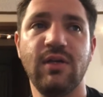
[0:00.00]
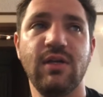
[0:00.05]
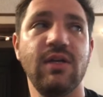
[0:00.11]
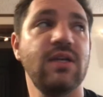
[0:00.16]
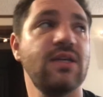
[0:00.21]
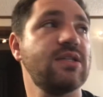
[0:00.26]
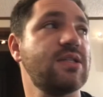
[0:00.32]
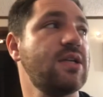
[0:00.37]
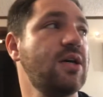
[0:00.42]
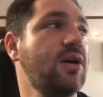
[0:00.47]

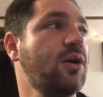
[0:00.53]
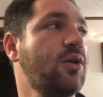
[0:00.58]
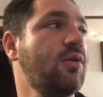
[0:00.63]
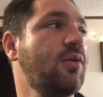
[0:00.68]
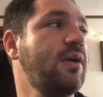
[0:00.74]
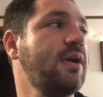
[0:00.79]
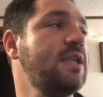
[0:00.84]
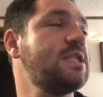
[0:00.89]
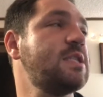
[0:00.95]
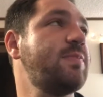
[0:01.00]
So
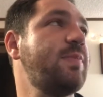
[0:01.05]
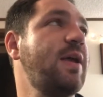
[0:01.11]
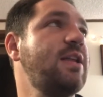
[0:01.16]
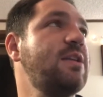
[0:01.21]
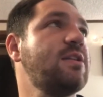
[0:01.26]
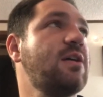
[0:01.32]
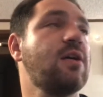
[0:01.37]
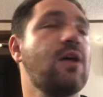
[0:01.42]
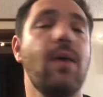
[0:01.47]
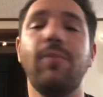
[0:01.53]
it spent
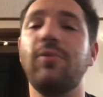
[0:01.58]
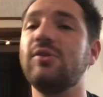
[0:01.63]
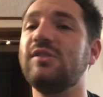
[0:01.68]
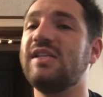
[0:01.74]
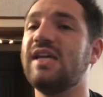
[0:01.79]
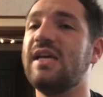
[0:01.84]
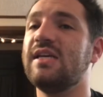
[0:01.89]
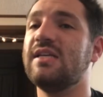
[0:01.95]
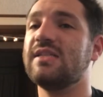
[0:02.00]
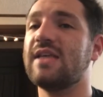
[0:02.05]
a couple
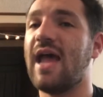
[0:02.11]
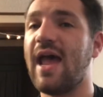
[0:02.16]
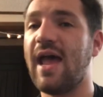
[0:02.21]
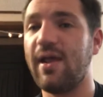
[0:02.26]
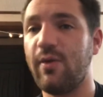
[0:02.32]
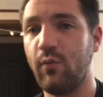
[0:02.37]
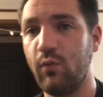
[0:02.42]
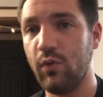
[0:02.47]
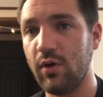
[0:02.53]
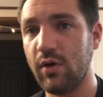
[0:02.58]
days at
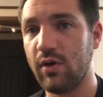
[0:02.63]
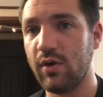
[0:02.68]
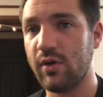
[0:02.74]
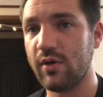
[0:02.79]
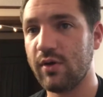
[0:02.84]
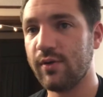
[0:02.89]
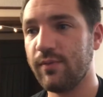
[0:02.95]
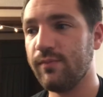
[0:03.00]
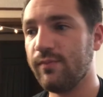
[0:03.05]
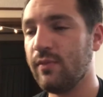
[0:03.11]
work
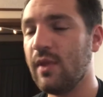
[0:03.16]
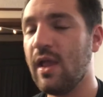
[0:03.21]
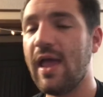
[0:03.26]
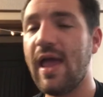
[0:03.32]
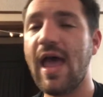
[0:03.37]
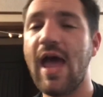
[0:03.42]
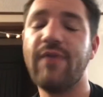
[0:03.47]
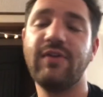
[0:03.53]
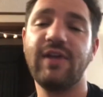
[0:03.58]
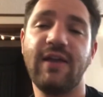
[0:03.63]

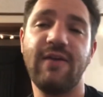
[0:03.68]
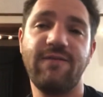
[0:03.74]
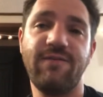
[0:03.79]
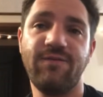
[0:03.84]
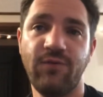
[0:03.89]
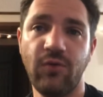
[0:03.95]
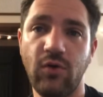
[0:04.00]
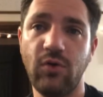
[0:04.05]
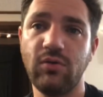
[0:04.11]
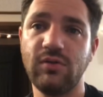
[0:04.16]
having a
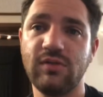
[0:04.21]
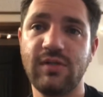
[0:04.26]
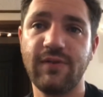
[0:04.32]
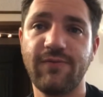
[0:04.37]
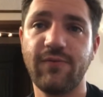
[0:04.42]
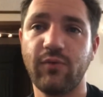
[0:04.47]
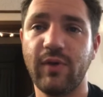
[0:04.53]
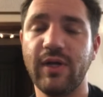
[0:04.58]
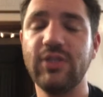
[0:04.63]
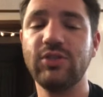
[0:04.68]
full
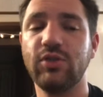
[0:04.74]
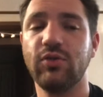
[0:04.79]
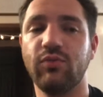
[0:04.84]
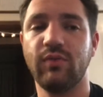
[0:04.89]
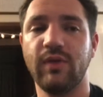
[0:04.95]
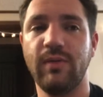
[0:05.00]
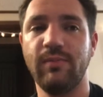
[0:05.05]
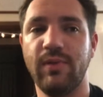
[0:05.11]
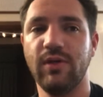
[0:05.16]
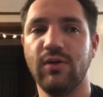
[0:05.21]
differential
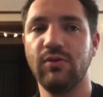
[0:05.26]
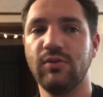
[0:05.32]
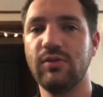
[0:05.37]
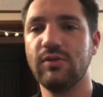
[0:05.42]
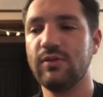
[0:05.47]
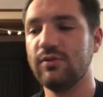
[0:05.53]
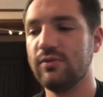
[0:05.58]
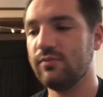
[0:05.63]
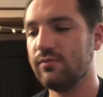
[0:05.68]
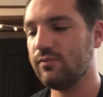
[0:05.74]
rebuild.
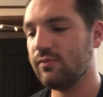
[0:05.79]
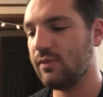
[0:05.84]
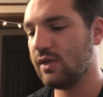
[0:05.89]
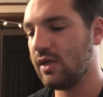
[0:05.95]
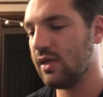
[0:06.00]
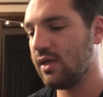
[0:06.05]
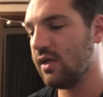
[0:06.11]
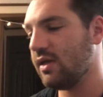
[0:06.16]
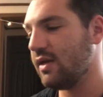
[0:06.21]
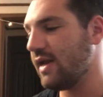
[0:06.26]

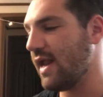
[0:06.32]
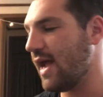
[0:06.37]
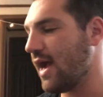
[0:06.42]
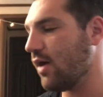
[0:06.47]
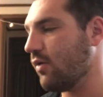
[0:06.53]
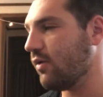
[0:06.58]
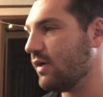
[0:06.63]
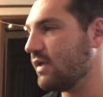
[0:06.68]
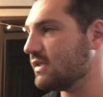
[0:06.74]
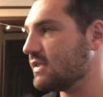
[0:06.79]

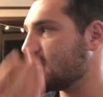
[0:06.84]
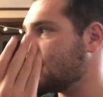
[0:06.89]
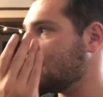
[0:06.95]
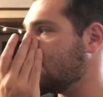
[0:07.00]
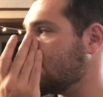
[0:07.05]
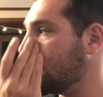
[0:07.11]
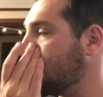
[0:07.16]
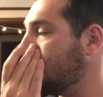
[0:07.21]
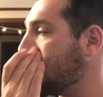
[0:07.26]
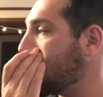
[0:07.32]
Now, it
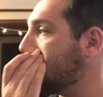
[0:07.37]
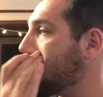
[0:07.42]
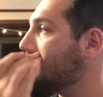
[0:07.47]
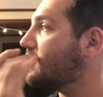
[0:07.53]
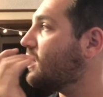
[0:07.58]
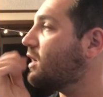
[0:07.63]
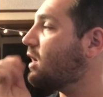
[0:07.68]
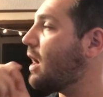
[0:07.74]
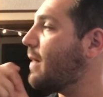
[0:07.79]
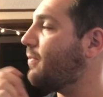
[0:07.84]
still needs a
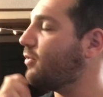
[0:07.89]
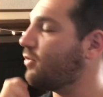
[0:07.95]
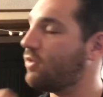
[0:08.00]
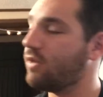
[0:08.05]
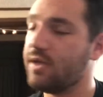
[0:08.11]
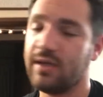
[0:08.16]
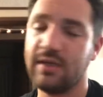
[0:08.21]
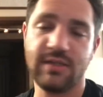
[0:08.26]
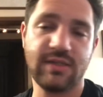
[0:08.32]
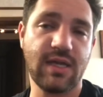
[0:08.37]
couple
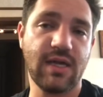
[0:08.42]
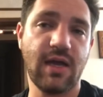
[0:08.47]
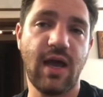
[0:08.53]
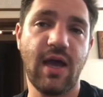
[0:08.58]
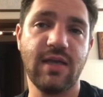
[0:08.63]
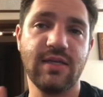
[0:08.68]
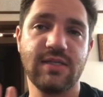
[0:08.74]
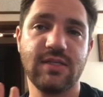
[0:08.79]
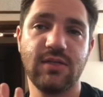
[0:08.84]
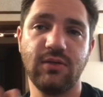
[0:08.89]
things. I
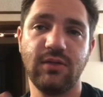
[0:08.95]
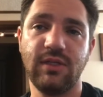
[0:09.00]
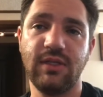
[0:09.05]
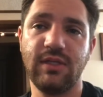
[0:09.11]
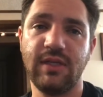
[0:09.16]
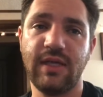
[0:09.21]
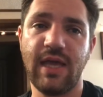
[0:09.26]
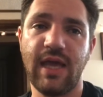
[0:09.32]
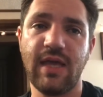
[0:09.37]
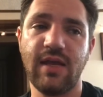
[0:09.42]
still need to
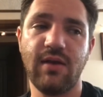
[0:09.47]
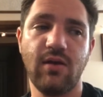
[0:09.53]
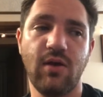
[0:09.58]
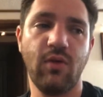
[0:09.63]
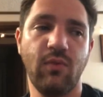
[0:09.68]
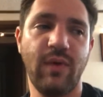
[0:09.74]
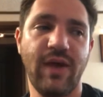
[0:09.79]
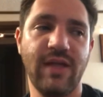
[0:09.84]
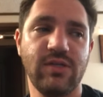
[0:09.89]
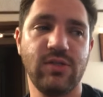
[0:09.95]
get a
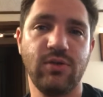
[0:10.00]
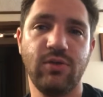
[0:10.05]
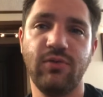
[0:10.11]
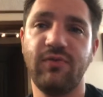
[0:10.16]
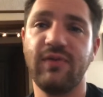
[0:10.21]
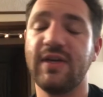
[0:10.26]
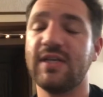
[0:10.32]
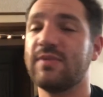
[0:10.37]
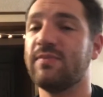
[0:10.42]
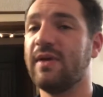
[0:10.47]
way to
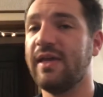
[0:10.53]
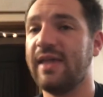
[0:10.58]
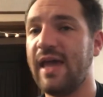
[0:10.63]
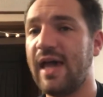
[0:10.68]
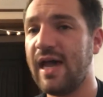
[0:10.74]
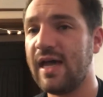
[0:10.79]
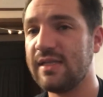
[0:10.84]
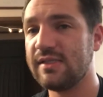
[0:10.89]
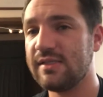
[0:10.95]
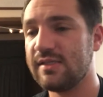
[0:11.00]
fix my
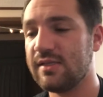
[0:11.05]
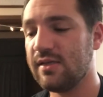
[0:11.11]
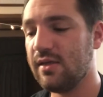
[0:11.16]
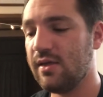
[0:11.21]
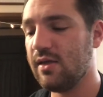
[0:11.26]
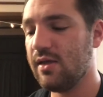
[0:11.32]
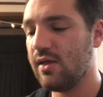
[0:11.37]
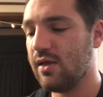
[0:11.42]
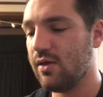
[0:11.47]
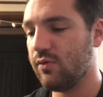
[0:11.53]
cats,
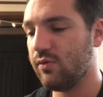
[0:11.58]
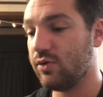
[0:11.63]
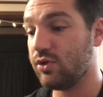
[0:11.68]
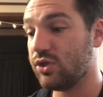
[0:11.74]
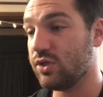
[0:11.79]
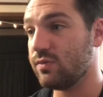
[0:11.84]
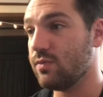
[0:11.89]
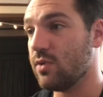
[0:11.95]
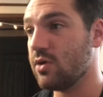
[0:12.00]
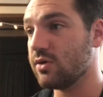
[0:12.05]
which is
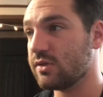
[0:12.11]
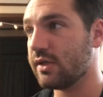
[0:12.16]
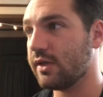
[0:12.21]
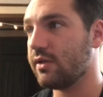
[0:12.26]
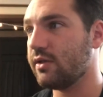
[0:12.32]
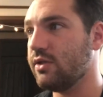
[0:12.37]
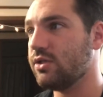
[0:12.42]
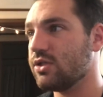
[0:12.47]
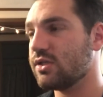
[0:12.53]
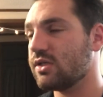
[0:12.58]
most
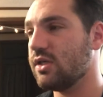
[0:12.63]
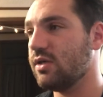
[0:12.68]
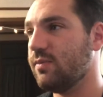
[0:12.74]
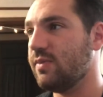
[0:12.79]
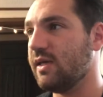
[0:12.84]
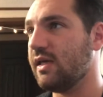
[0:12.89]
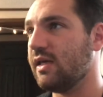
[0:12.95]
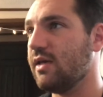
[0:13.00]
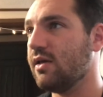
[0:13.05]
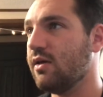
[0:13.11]
likely just going to
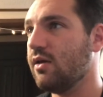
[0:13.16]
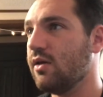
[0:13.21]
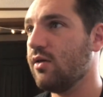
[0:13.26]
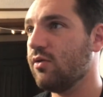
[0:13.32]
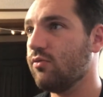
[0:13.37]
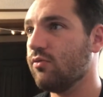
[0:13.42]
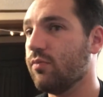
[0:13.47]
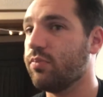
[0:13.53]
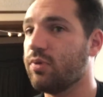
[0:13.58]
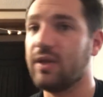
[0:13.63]
be
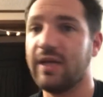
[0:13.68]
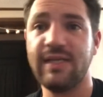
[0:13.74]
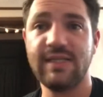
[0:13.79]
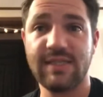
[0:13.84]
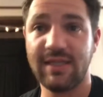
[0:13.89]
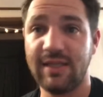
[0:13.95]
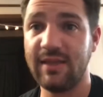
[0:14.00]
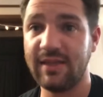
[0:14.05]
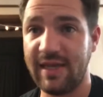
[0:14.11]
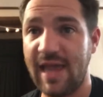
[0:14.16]

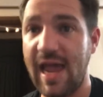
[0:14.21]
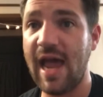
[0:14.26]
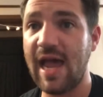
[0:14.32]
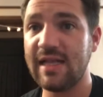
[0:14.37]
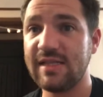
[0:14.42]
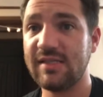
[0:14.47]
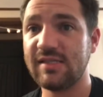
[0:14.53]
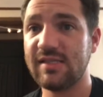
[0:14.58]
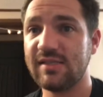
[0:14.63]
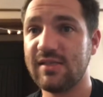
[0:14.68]
replacing the
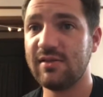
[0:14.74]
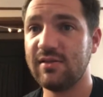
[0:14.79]
cats,